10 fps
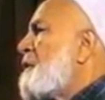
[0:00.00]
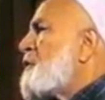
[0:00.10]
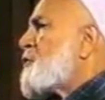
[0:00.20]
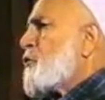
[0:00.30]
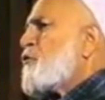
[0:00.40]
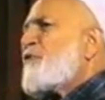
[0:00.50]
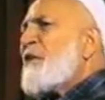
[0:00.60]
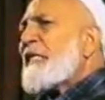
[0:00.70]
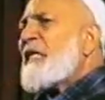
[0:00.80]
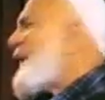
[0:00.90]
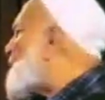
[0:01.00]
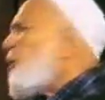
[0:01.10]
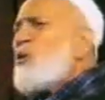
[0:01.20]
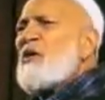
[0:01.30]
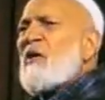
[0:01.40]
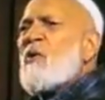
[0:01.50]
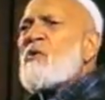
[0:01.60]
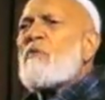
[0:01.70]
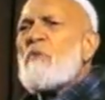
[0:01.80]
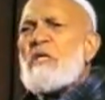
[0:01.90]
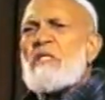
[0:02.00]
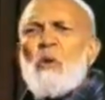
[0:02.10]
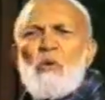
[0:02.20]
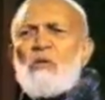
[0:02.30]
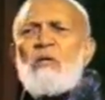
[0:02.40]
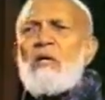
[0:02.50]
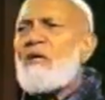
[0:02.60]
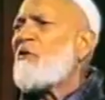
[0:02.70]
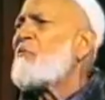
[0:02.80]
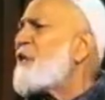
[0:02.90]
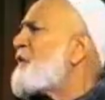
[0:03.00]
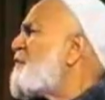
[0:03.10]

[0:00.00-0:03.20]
So you feel like the whole community, the